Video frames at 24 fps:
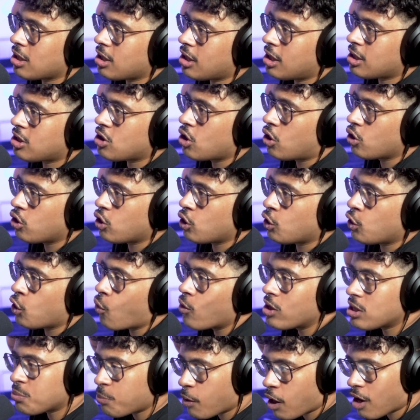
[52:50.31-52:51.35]
It's not the
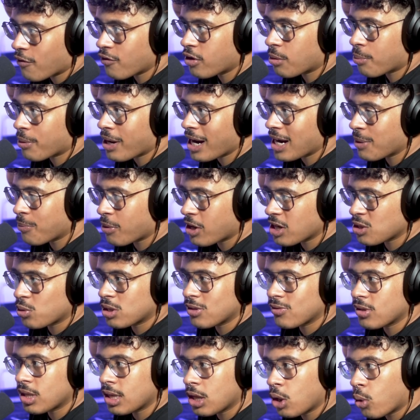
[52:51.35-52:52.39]
lowest part of your brain, but it's
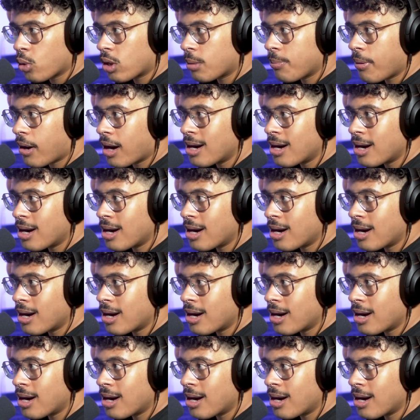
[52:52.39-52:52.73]
one of the lower